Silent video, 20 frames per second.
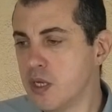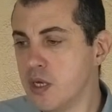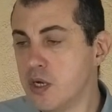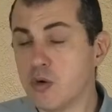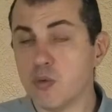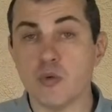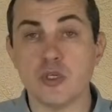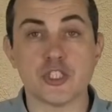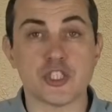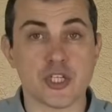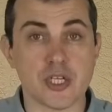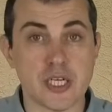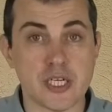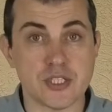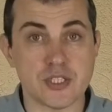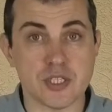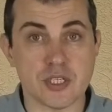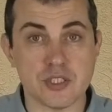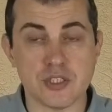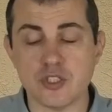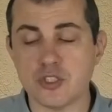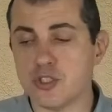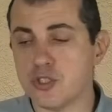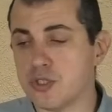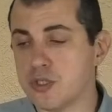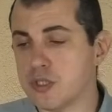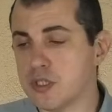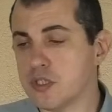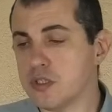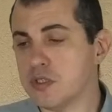Which leads us
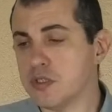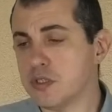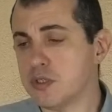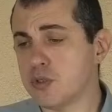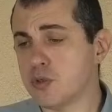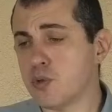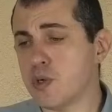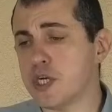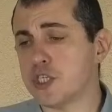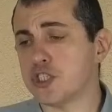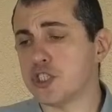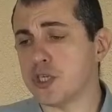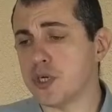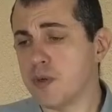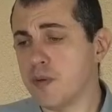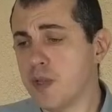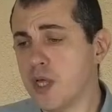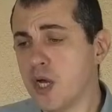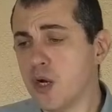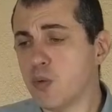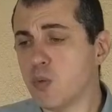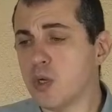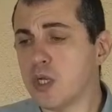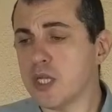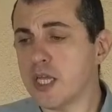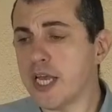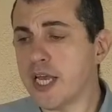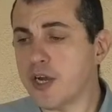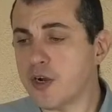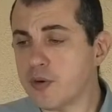to the third question. Will
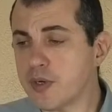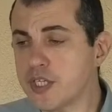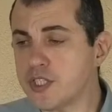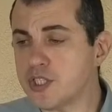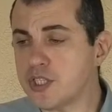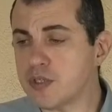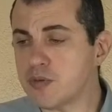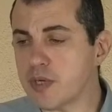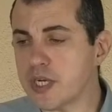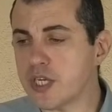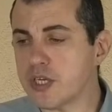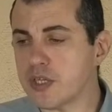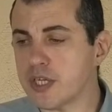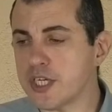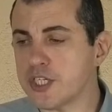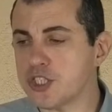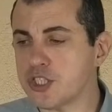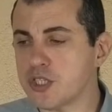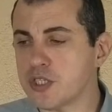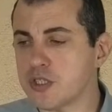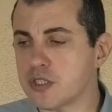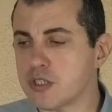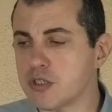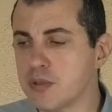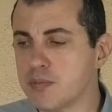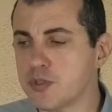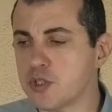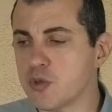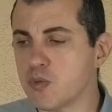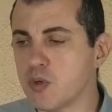increasing regulation in the
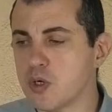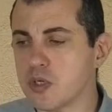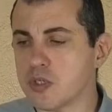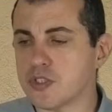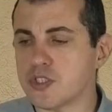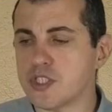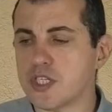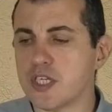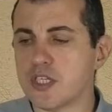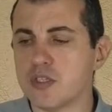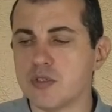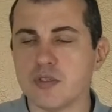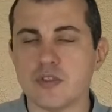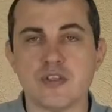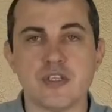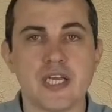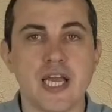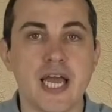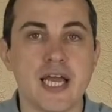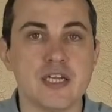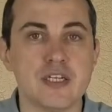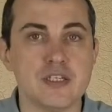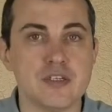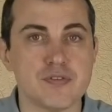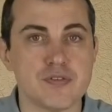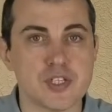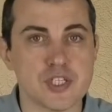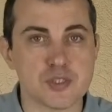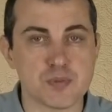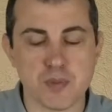crypto world signal the end
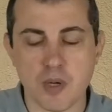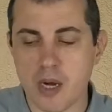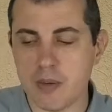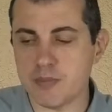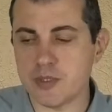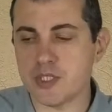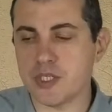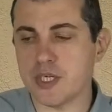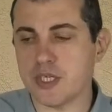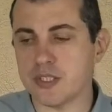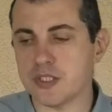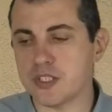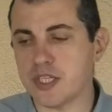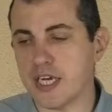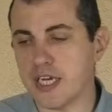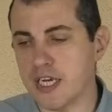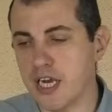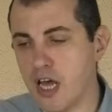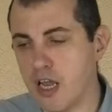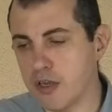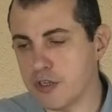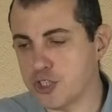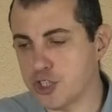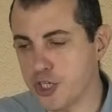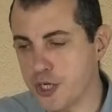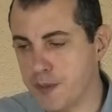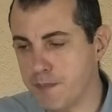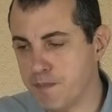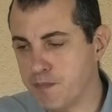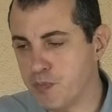of this promising
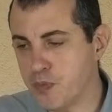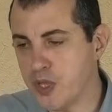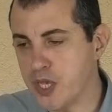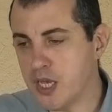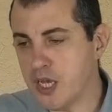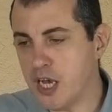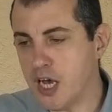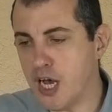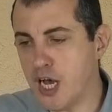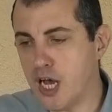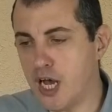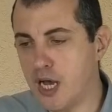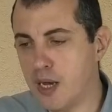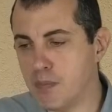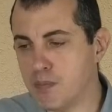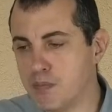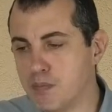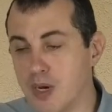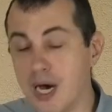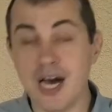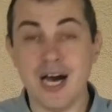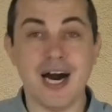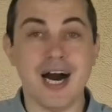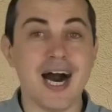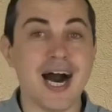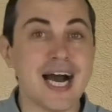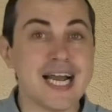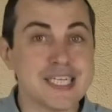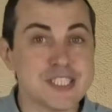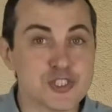technology?
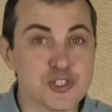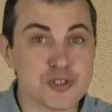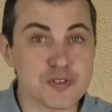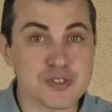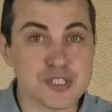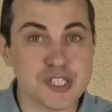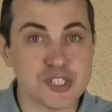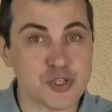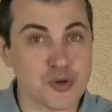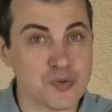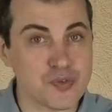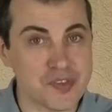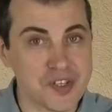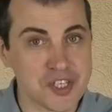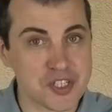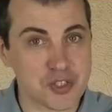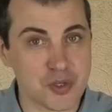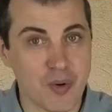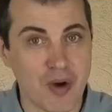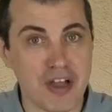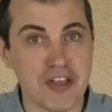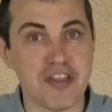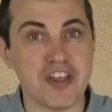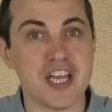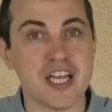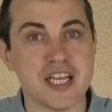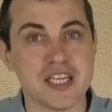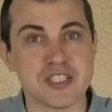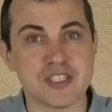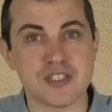I certainly don't think so. I
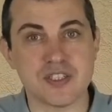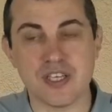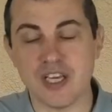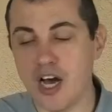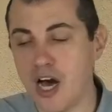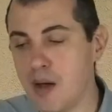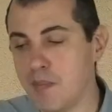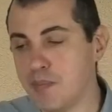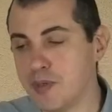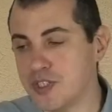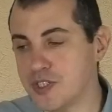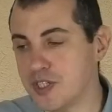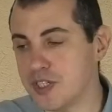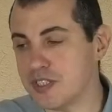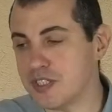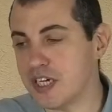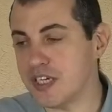think it's the opposite.